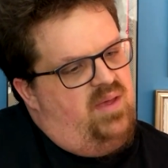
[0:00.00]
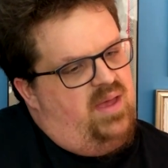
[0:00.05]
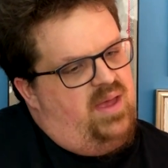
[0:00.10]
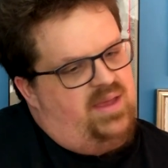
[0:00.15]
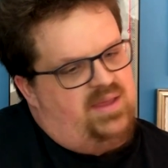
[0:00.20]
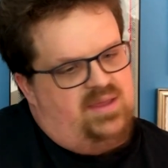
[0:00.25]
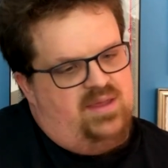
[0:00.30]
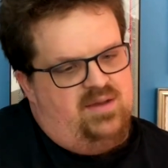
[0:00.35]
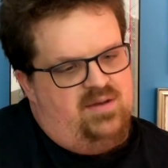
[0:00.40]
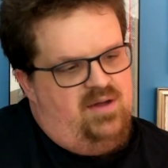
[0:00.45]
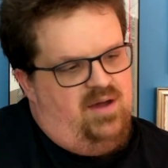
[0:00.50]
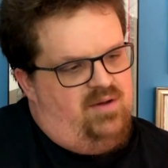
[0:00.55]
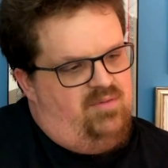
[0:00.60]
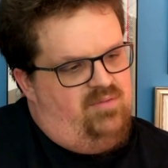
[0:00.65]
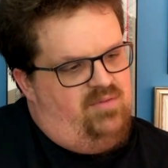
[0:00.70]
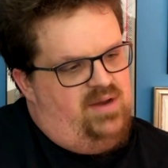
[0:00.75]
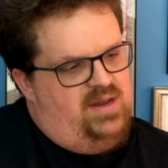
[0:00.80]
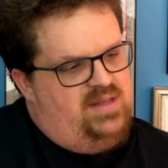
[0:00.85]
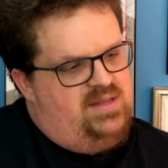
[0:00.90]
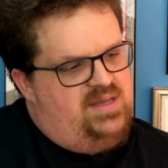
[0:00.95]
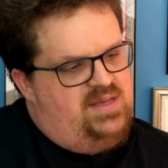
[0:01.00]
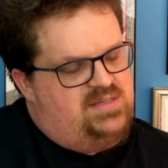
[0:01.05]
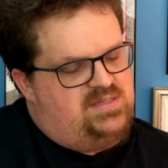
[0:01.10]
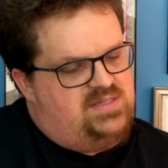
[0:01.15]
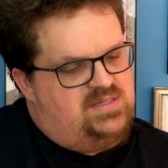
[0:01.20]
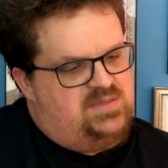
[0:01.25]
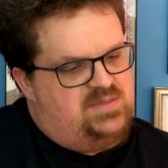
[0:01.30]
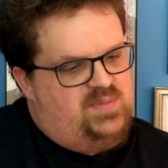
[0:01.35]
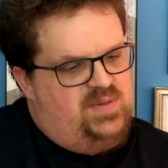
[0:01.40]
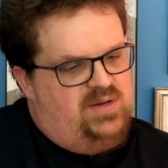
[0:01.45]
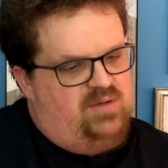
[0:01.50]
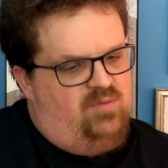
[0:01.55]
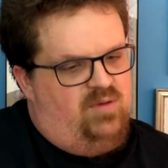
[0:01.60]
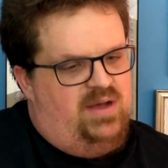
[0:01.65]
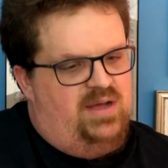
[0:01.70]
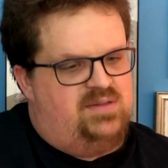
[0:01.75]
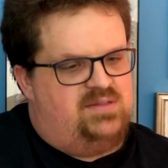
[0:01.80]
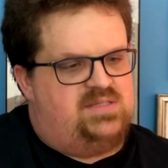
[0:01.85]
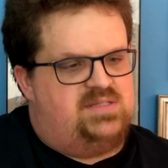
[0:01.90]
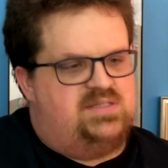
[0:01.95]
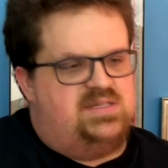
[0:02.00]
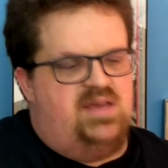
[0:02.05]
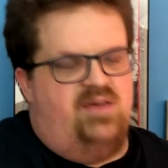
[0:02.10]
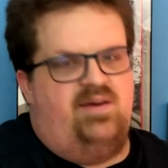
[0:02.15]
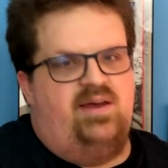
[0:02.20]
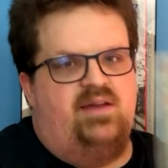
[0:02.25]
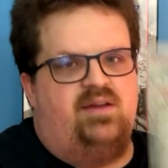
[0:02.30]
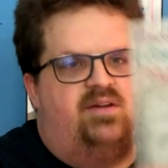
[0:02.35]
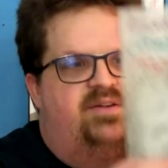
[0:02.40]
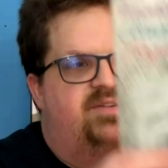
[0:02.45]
I cannot read this. It's been a while since I had